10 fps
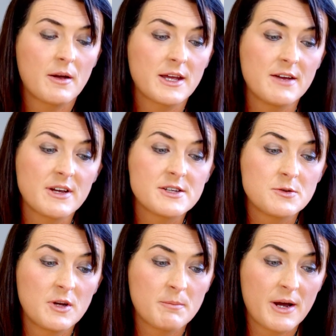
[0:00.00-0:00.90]
Giving
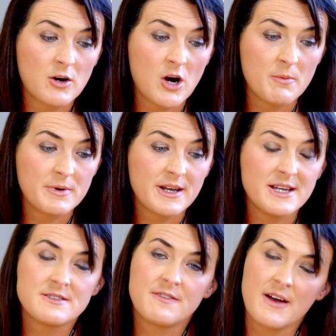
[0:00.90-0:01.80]
sodium bicarbonate
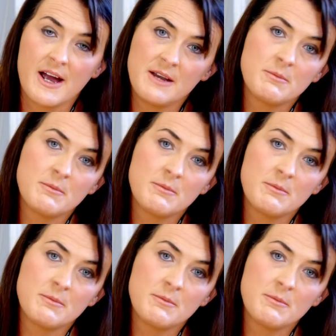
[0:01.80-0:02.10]
is fine,